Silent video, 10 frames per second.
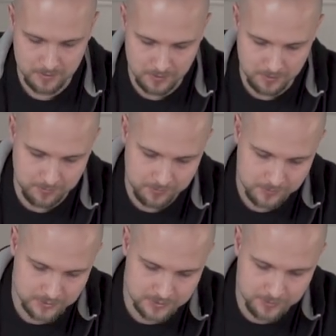Um,
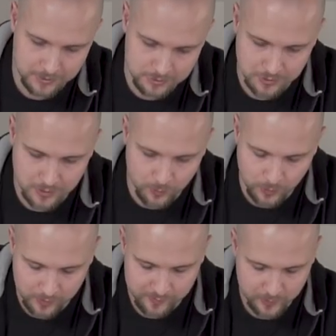just make sure they,
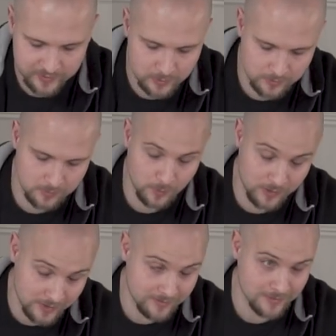we, we,
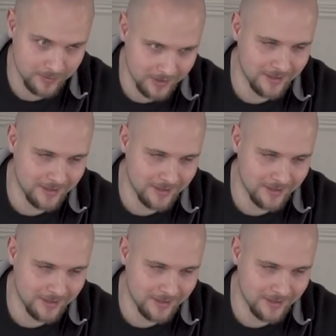leave him